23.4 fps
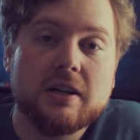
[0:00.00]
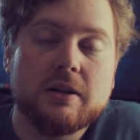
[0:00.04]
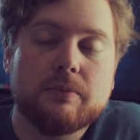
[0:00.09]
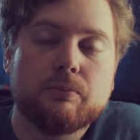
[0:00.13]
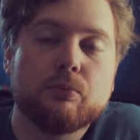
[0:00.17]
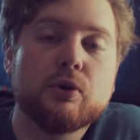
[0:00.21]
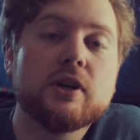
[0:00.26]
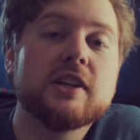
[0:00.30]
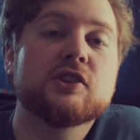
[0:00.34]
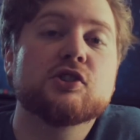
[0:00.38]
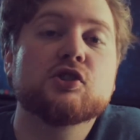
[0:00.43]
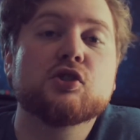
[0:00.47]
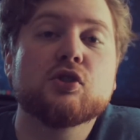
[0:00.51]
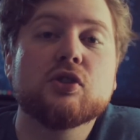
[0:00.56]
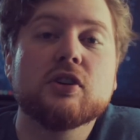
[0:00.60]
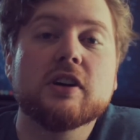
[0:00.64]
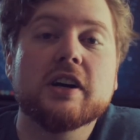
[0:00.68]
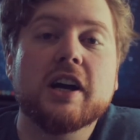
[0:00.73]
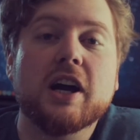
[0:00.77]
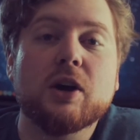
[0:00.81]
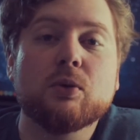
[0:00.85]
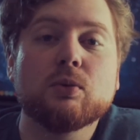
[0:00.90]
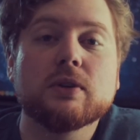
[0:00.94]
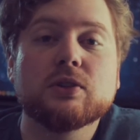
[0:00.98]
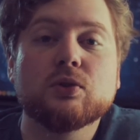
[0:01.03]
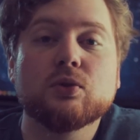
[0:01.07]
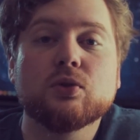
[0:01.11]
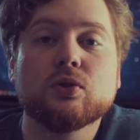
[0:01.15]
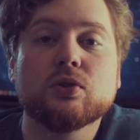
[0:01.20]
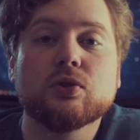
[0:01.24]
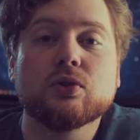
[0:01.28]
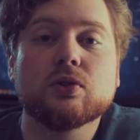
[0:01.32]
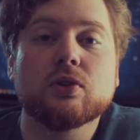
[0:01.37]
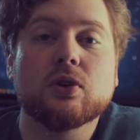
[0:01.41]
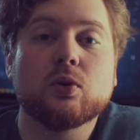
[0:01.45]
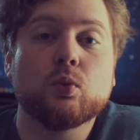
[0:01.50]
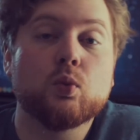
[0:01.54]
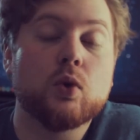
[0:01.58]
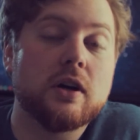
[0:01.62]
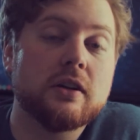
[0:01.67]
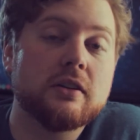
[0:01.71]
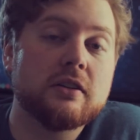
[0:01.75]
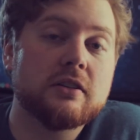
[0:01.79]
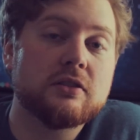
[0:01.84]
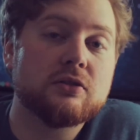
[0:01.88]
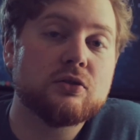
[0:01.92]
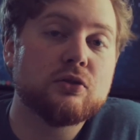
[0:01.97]
Pretty sure I will do
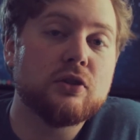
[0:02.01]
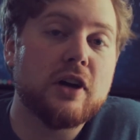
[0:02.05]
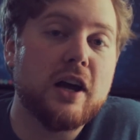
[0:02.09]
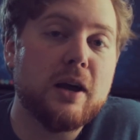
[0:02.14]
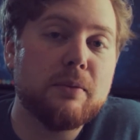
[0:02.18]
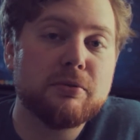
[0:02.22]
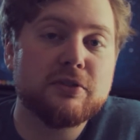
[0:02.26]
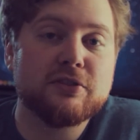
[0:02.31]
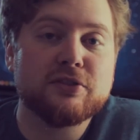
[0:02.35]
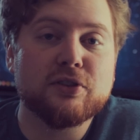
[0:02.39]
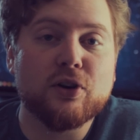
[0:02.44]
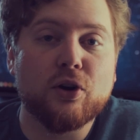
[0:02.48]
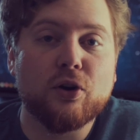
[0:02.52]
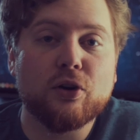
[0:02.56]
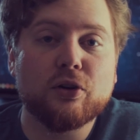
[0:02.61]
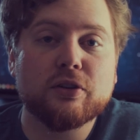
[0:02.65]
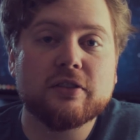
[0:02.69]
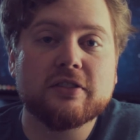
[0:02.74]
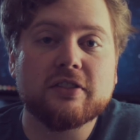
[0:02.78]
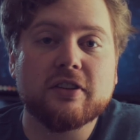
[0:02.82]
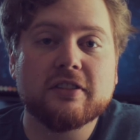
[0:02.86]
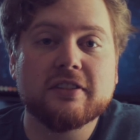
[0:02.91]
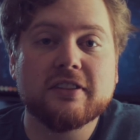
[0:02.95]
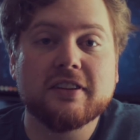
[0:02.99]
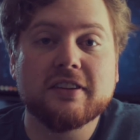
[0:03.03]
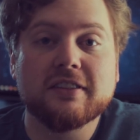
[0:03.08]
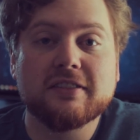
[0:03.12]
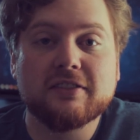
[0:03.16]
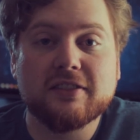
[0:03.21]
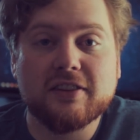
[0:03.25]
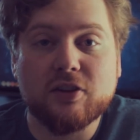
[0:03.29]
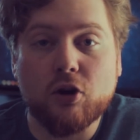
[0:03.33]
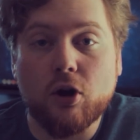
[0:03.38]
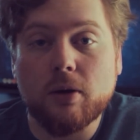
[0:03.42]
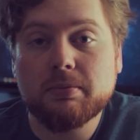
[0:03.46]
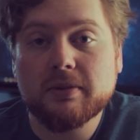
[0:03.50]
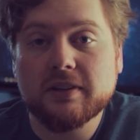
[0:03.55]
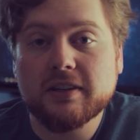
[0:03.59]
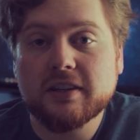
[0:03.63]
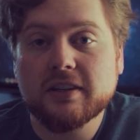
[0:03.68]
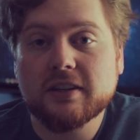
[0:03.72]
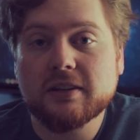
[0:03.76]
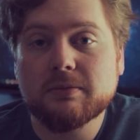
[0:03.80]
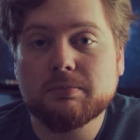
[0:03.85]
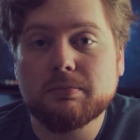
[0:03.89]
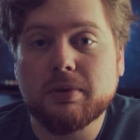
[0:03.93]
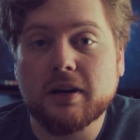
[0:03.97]
1 or 2 episodes on this
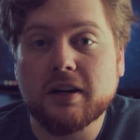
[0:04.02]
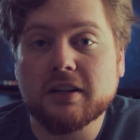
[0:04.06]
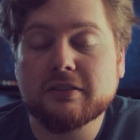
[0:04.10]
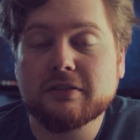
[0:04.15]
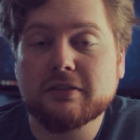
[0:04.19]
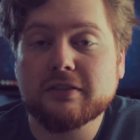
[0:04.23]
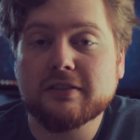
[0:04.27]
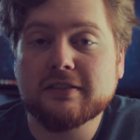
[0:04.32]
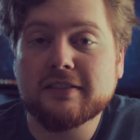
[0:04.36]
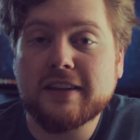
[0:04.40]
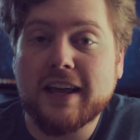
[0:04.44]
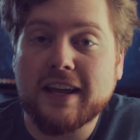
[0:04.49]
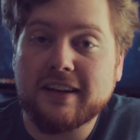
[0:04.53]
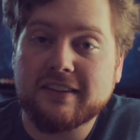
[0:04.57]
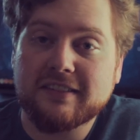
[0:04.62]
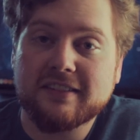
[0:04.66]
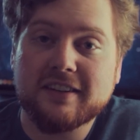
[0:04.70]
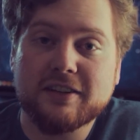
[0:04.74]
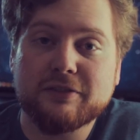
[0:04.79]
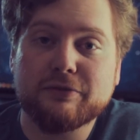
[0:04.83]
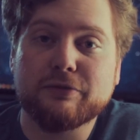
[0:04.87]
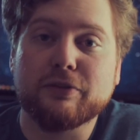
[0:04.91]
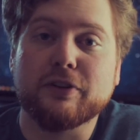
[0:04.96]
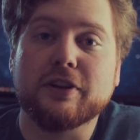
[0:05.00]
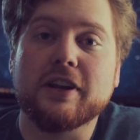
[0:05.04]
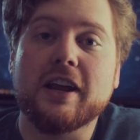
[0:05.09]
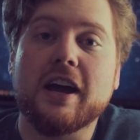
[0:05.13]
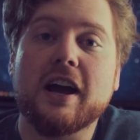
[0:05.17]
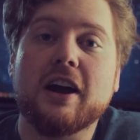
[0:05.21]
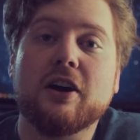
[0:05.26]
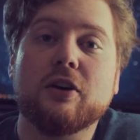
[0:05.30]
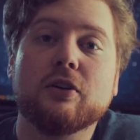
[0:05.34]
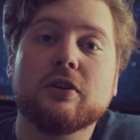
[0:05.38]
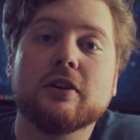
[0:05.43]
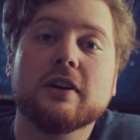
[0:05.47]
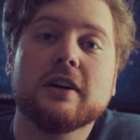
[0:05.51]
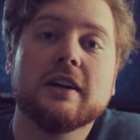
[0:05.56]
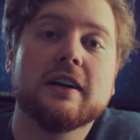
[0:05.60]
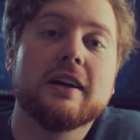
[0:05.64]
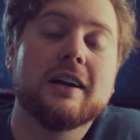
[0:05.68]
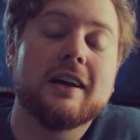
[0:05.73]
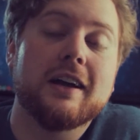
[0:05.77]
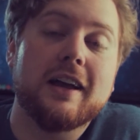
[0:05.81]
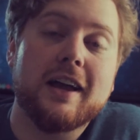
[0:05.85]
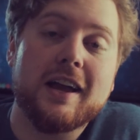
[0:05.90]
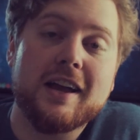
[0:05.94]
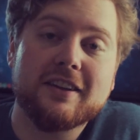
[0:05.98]
topic, but that's it for now.
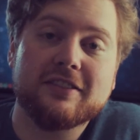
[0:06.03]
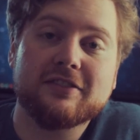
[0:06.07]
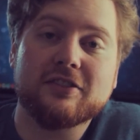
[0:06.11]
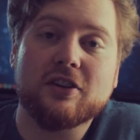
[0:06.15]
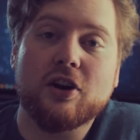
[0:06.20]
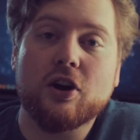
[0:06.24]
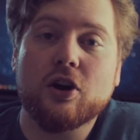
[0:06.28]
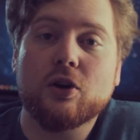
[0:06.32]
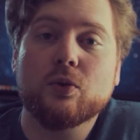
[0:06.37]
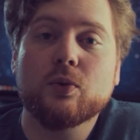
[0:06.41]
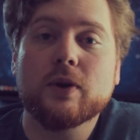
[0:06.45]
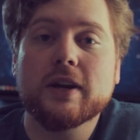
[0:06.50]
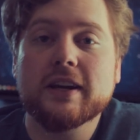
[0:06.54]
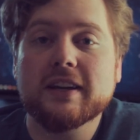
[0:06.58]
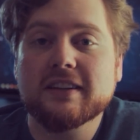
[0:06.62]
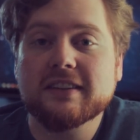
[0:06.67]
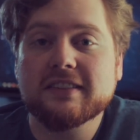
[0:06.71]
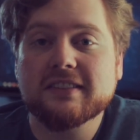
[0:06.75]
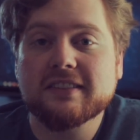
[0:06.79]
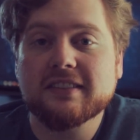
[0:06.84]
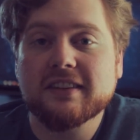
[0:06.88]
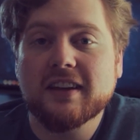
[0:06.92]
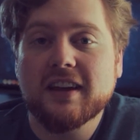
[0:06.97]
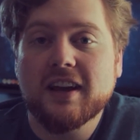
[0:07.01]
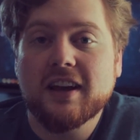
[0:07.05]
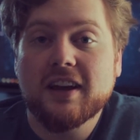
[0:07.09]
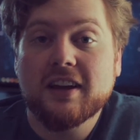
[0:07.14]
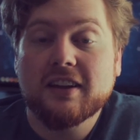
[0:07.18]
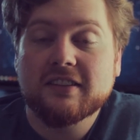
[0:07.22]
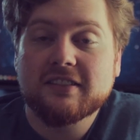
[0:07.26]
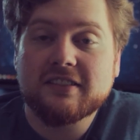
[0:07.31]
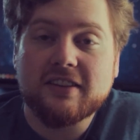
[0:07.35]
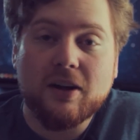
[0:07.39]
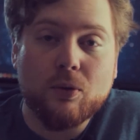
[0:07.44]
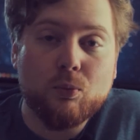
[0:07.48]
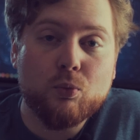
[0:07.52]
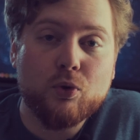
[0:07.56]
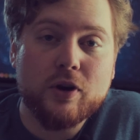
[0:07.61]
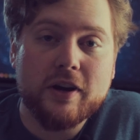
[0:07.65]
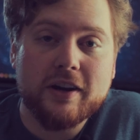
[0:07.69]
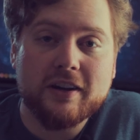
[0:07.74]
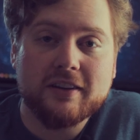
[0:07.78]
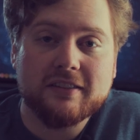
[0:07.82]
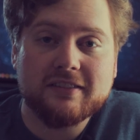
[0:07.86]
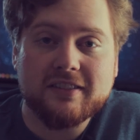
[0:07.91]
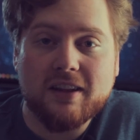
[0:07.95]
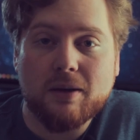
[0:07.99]
As always,
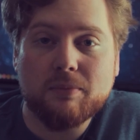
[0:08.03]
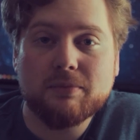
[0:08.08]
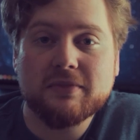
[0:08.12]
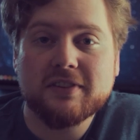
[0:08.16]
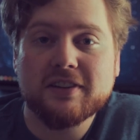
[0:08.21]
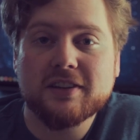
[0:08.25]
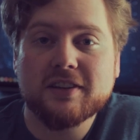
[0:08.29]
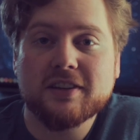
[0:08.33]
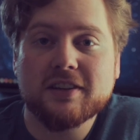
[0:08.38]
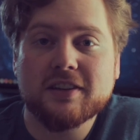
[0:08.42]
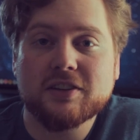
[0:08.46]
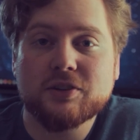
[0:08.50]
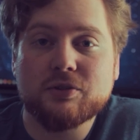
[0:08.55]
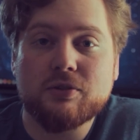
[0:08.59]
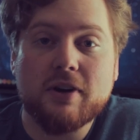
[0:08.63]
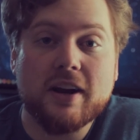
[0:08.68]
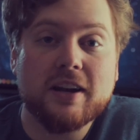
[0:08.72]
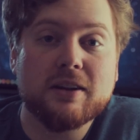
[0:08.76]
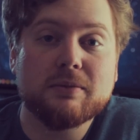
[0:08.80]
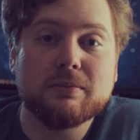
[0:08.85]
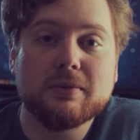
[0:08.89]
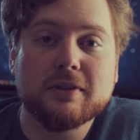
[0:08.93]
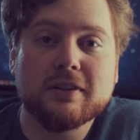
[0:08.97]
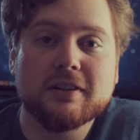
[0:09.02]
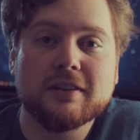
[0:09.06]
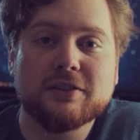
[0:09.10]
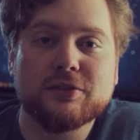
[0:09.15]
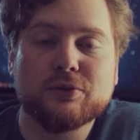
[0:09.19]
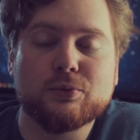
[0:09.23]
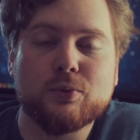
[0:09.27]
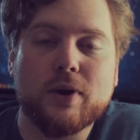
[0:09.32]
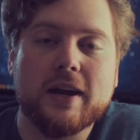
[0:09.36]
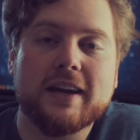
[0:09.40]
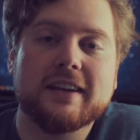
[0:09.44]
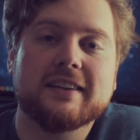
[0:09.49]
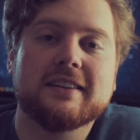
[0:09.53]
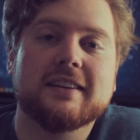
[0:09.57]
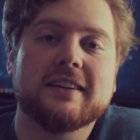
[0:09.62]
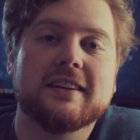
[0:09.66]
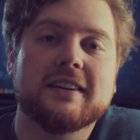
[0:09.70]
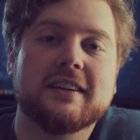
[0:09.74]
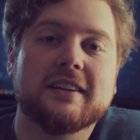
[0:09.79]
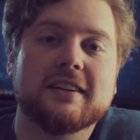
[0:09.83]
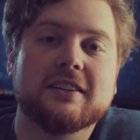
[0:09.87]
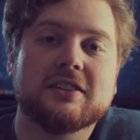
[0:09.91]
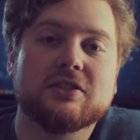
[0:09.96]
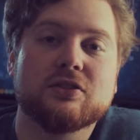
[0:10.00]
somewhere something incredible is
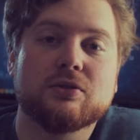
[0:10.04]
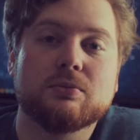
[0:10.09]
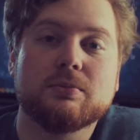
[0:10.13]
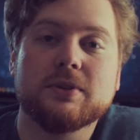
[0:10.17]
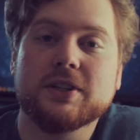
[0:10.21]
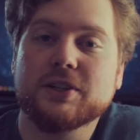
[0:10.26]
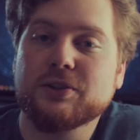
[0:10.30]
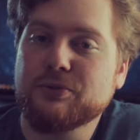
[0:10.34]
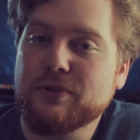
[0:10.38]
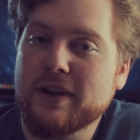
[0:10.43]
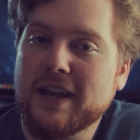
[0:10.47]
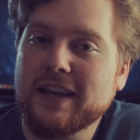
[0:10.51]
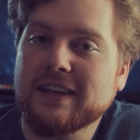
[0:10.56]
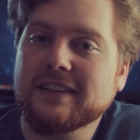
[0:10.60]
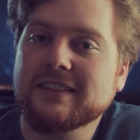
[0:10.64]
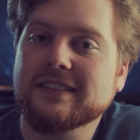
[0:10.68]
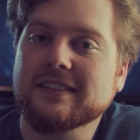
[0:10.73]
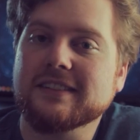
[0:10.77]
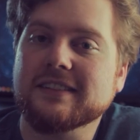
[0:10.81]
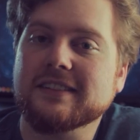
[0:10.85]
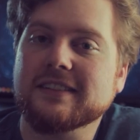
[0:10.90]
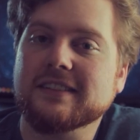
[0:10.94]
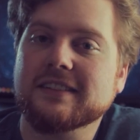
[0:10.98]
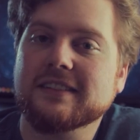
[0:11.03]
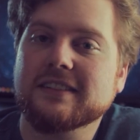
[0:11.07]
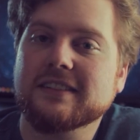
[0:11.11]
waiting to be created.